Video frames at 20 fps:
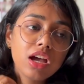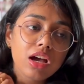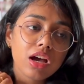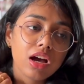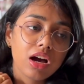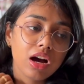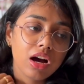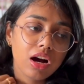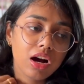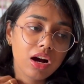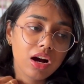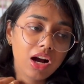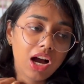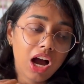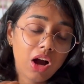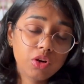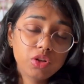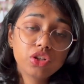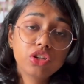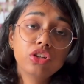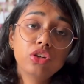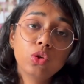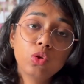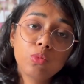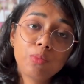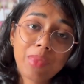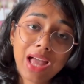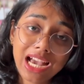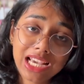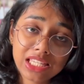how you can do
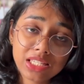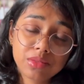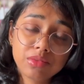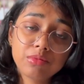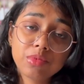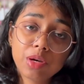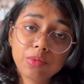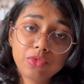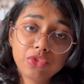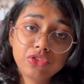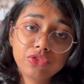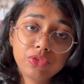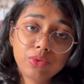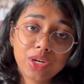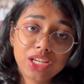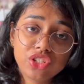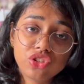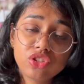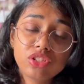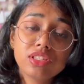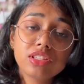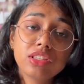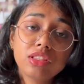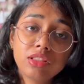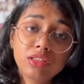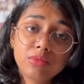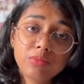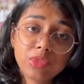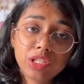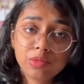maximum number of questions in
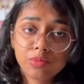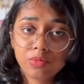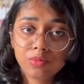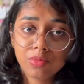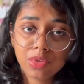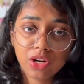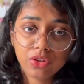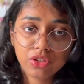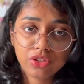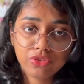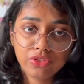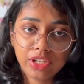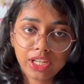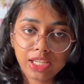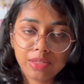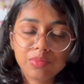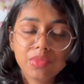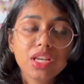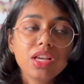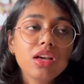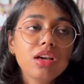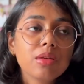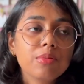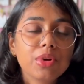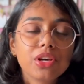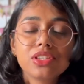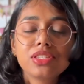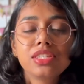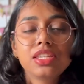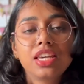the minimum amount of time.
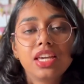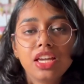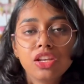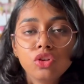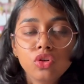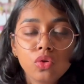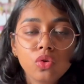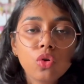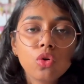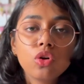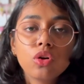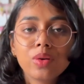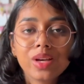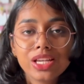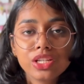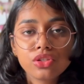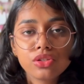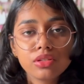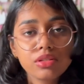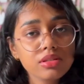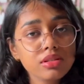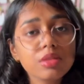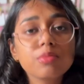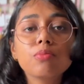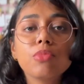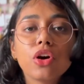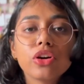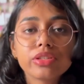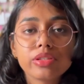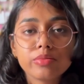Because see, no question is
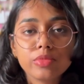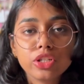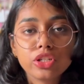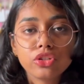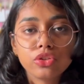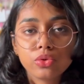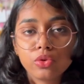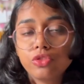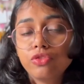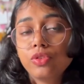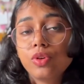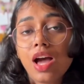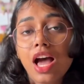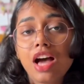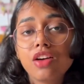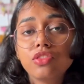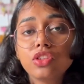impossible to do. If you have